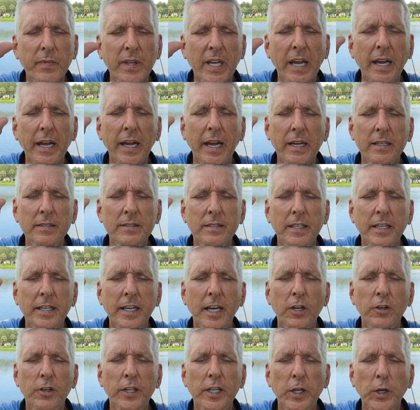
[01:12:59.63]
Asking
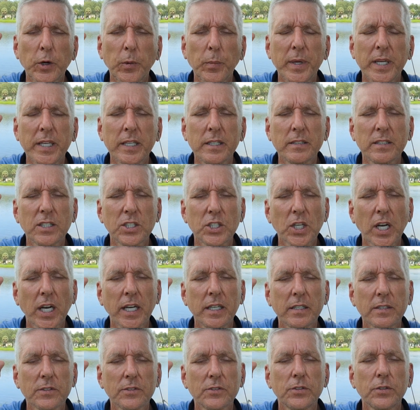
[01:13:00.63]
our inner being to shine
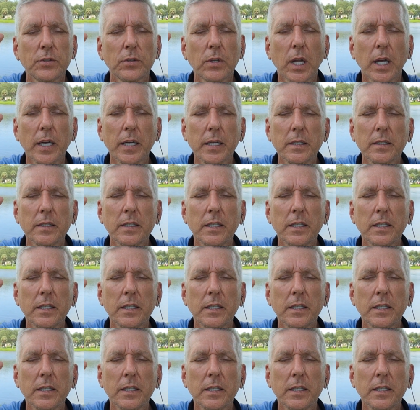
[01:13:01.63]
its true light